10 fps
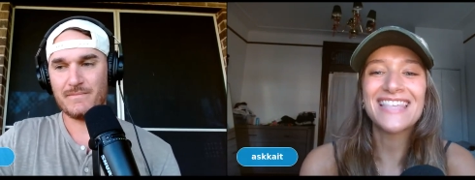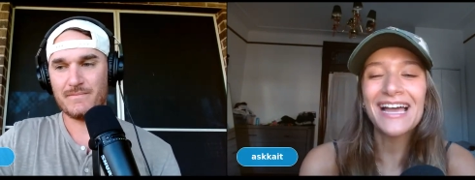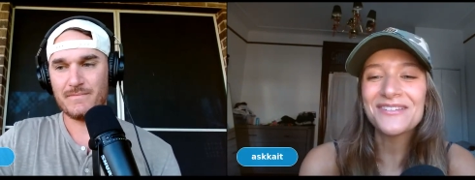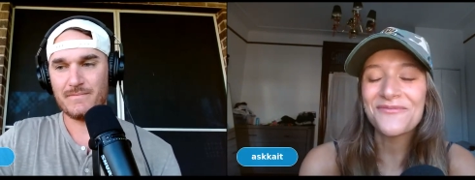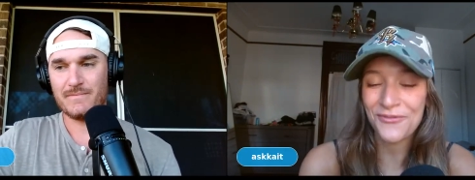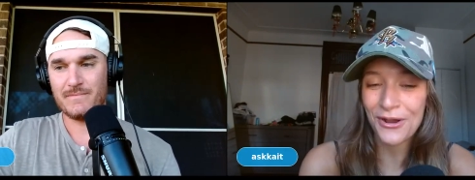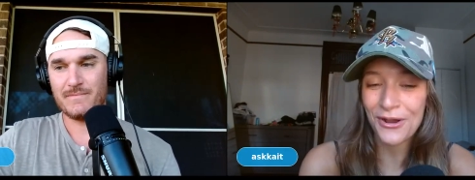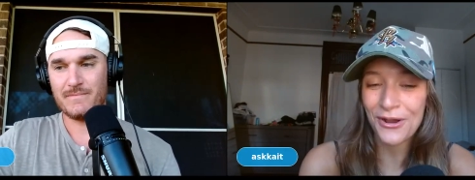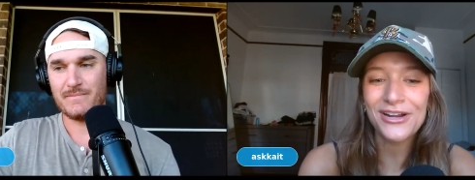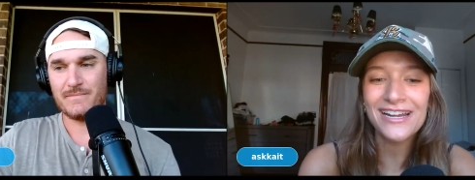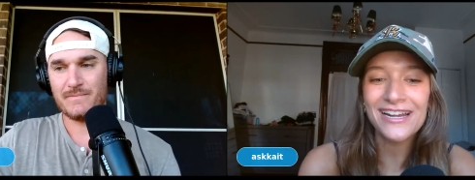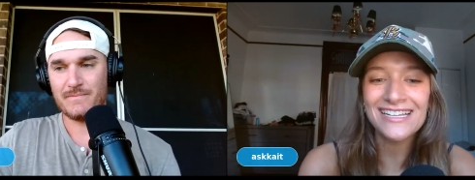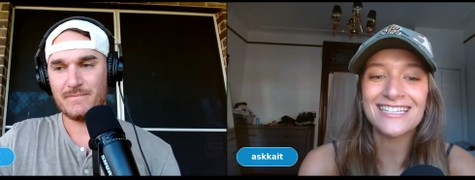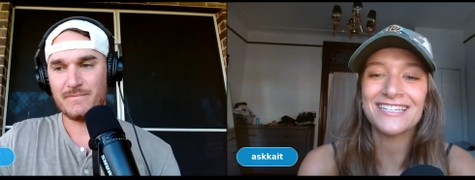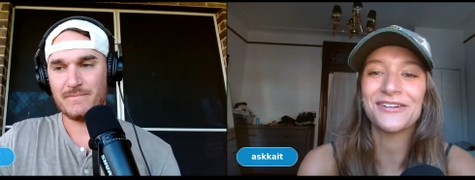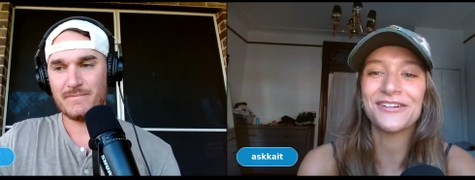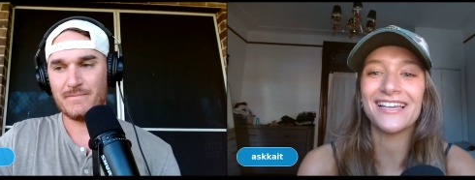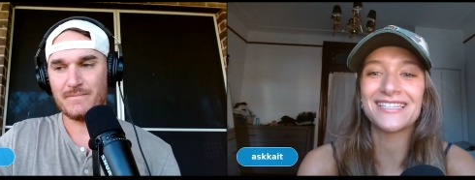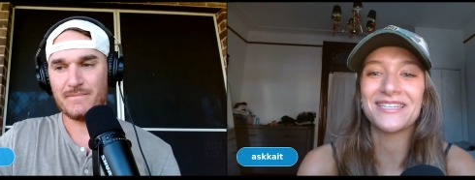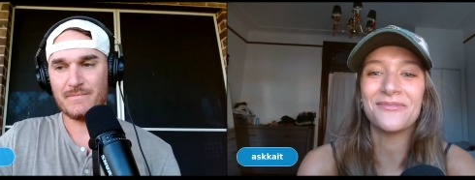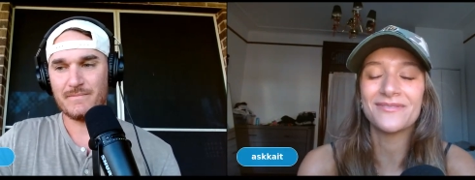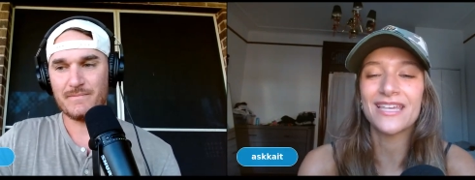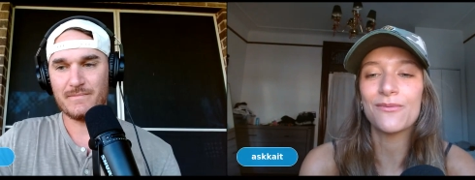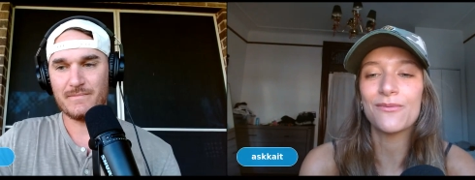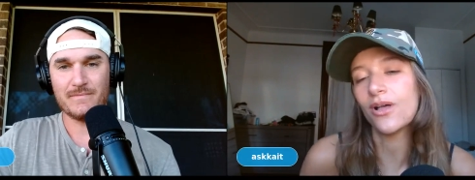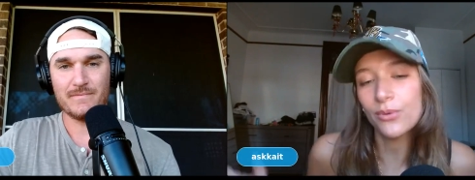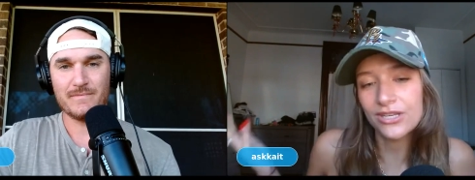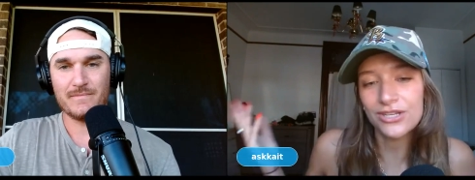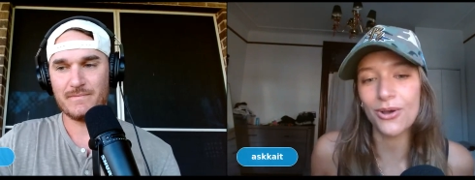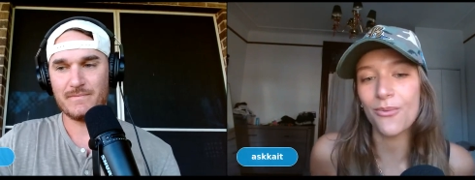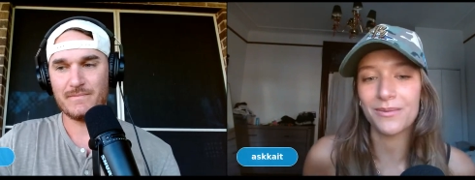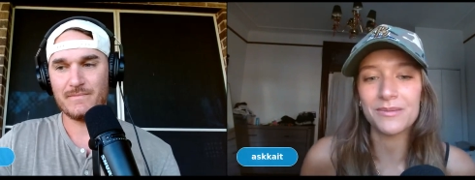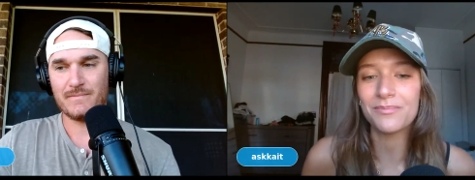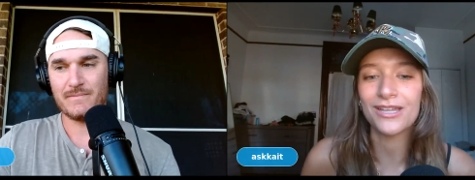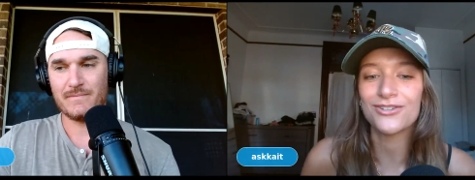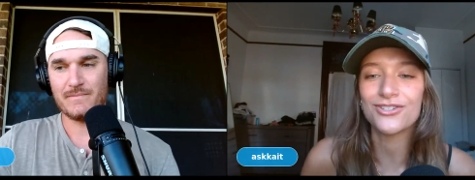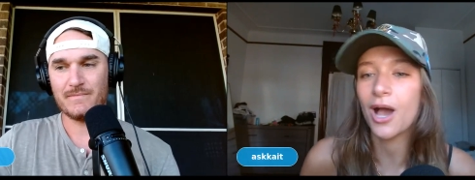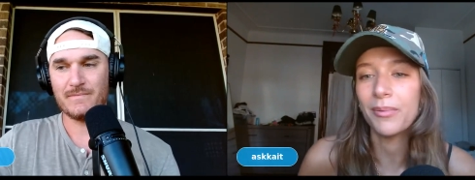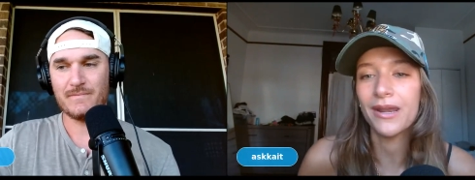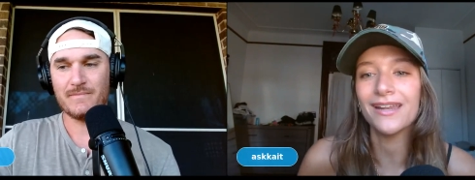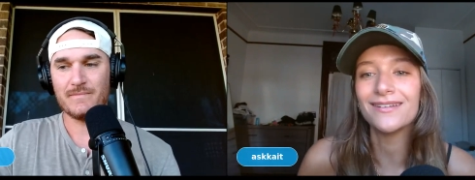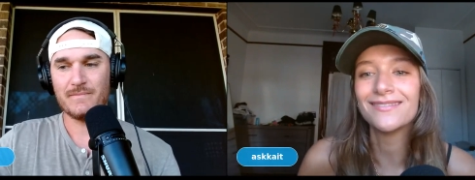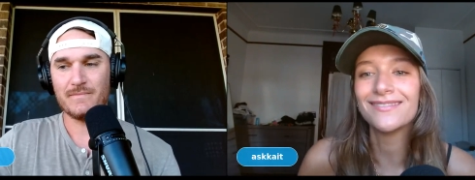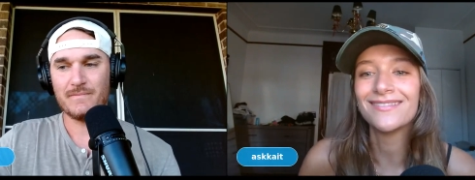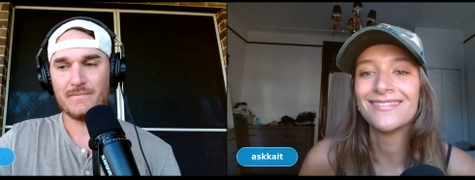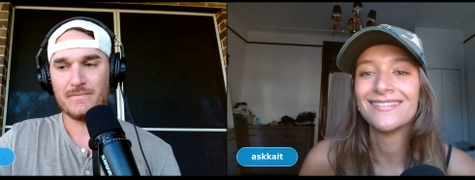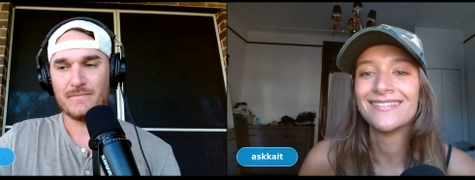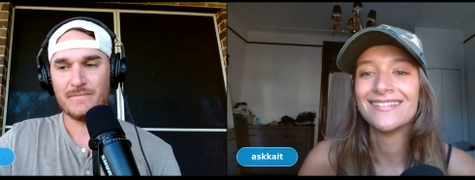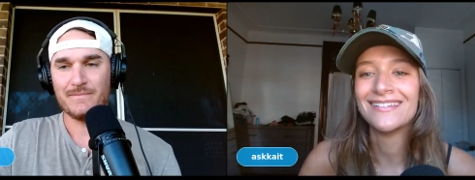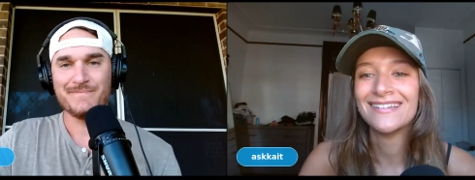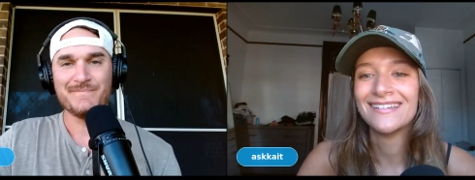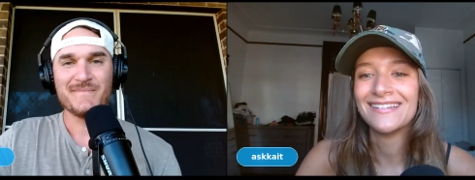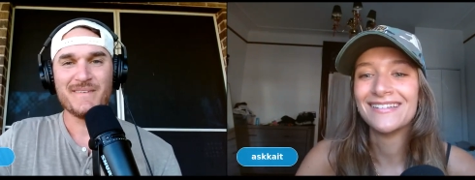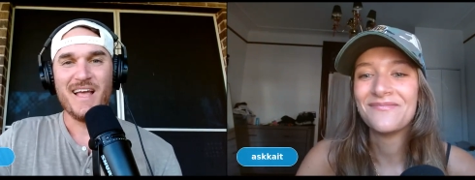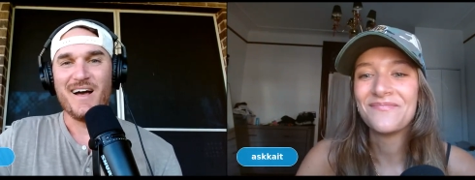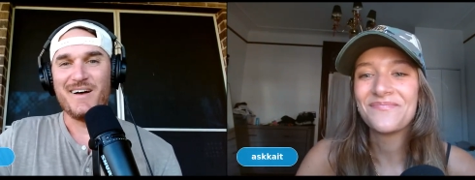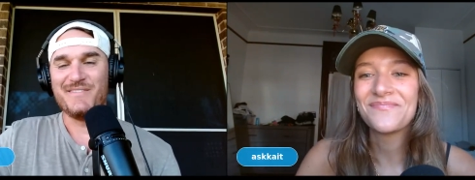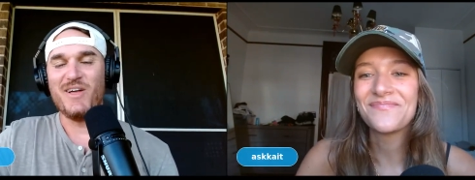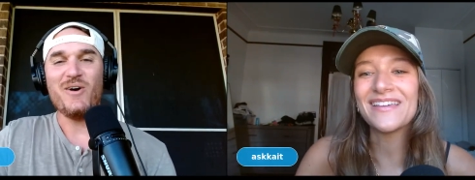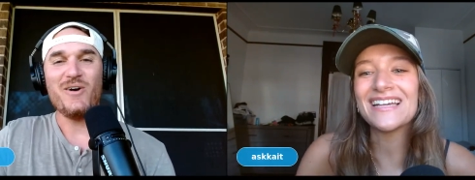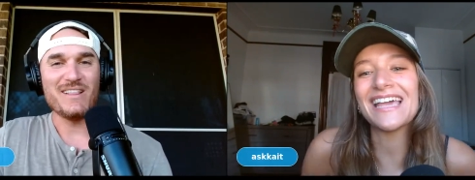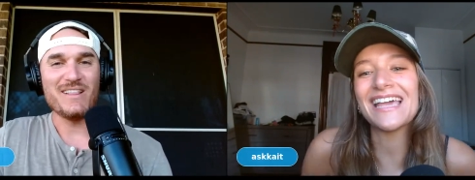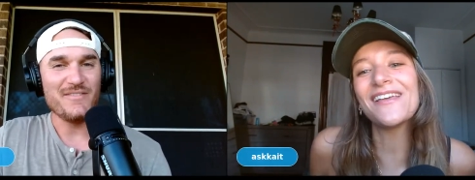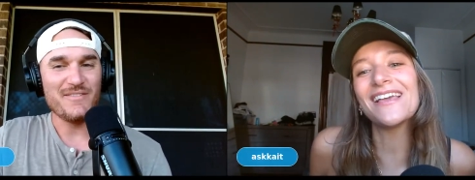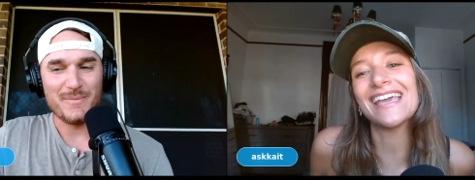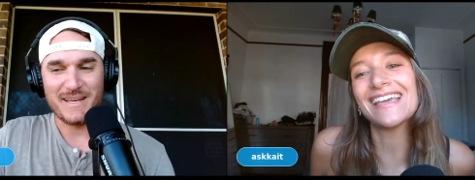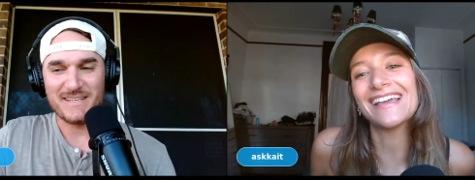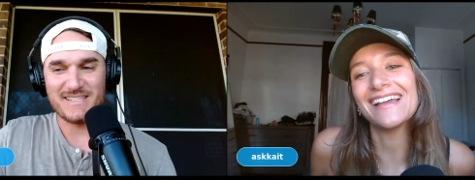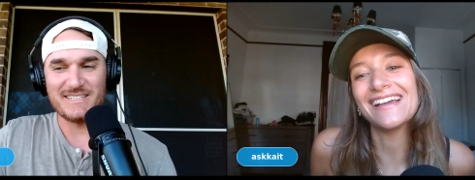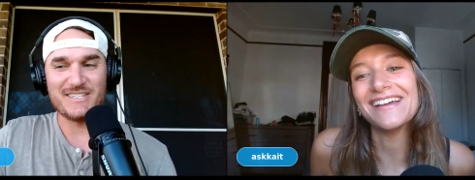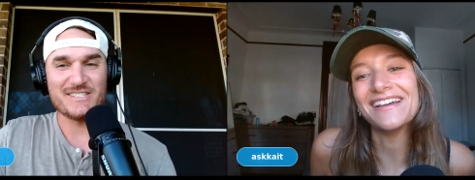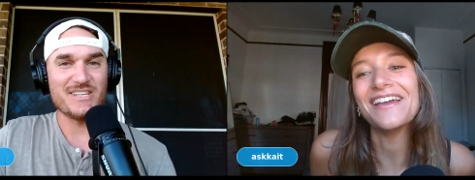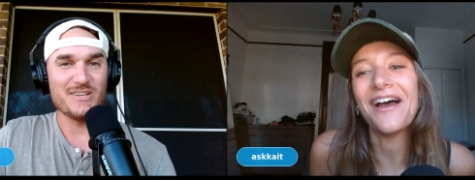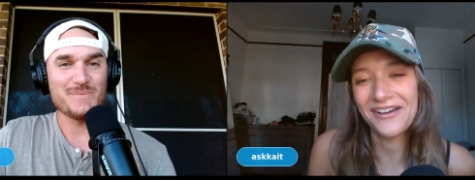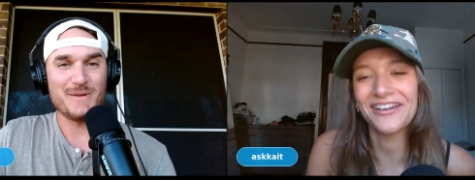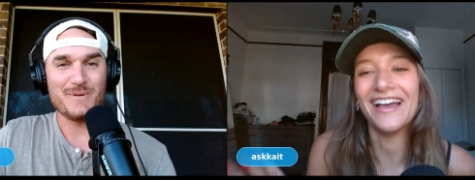Speaker 1: is that frustrating to hear like someone say, "Well, we just don't want to be pitched up and in"?
Speaker 2: No, I, I, love it like... because that just tells